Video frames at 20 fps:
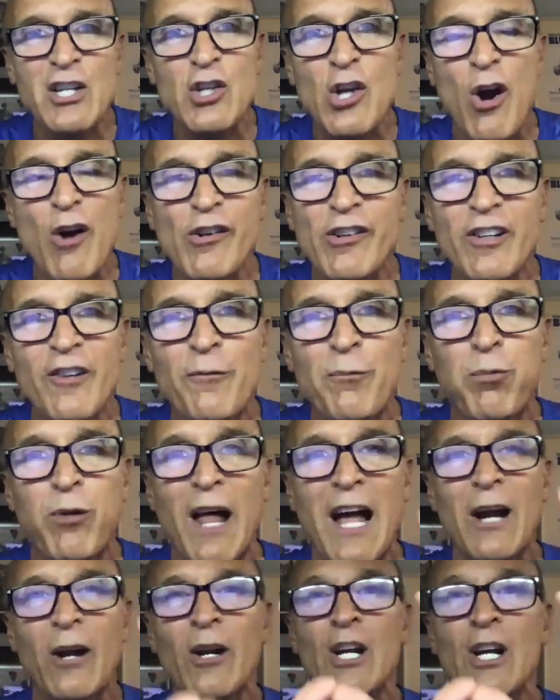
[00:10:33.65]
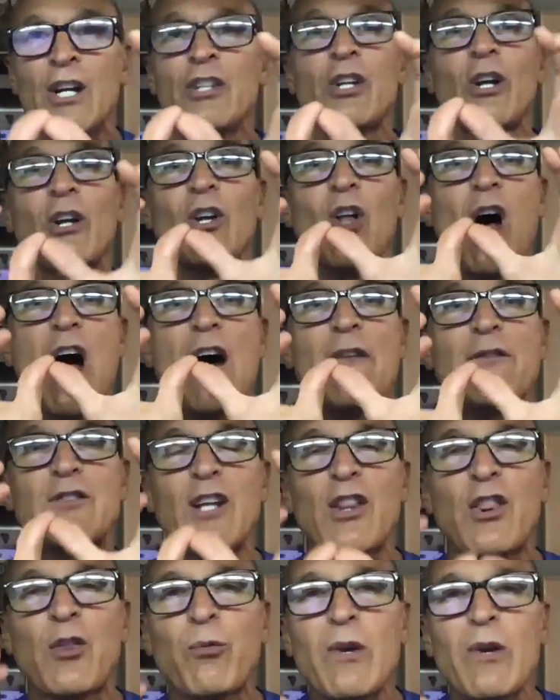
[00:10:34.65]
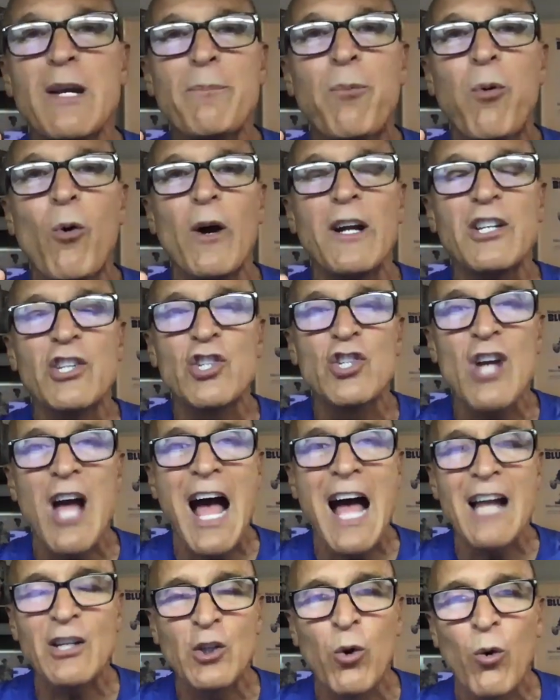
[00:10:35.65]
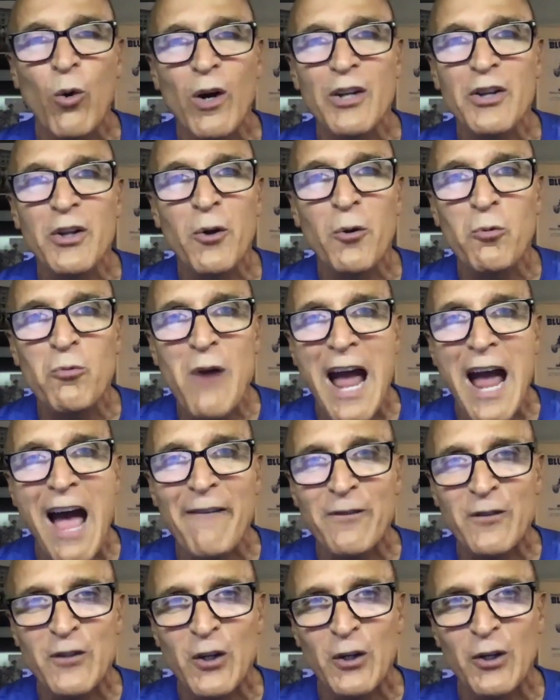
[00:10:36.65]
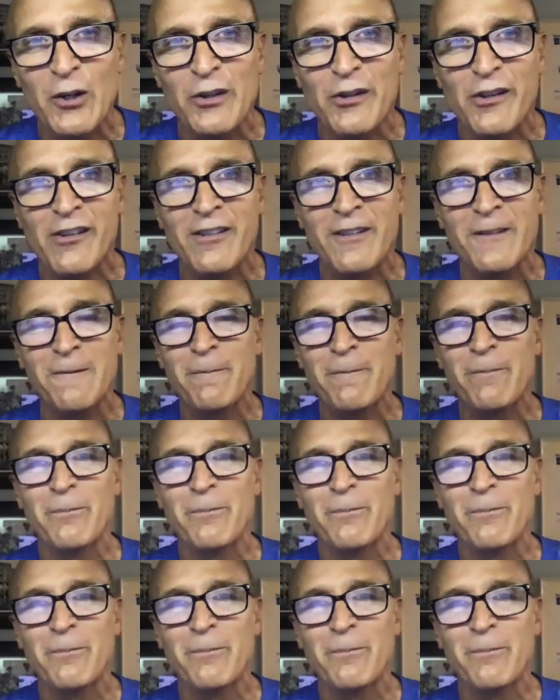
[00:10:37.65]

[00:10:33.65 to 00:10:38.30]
Joseph player to loft a 3-point shot toward the rafters.